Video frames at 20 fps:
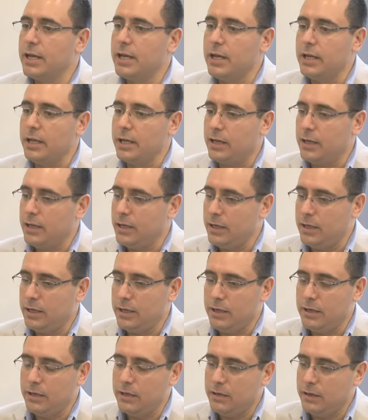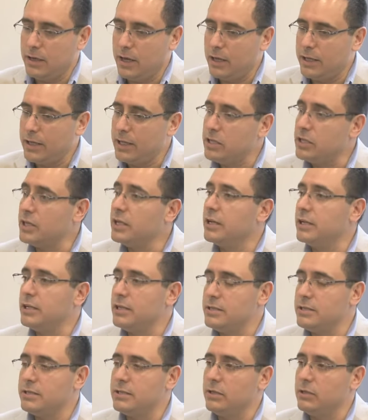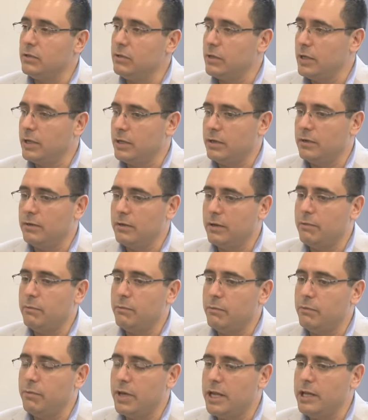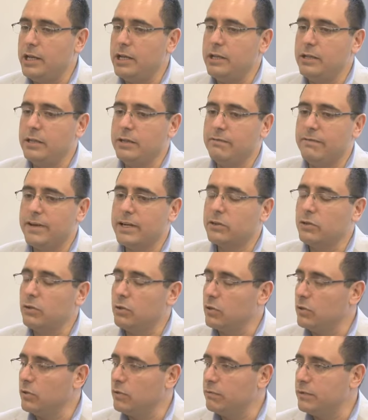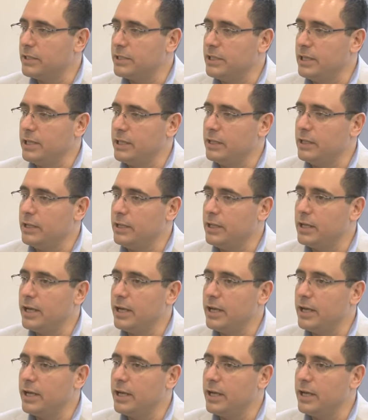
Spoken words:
at the Jenner Institute and mainly the Vector Core facility